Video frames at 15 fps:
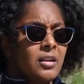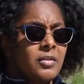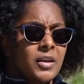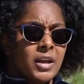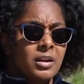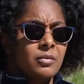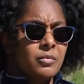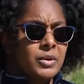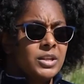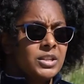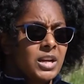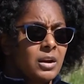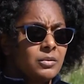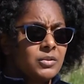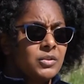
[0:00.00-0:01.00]
they can reach
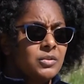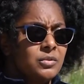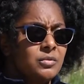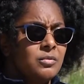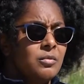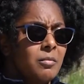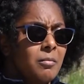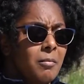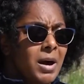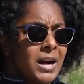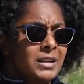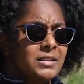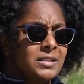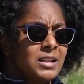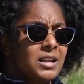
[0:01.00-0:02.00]
out to
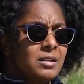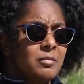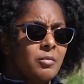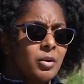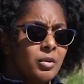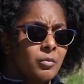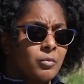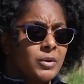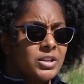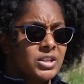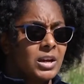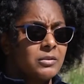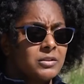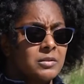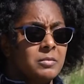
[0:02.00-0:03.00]
my team or reach
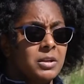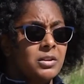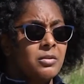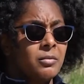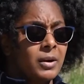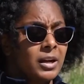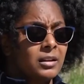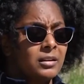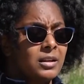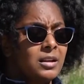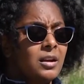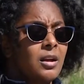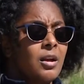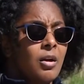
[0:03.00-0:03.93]
out to me directly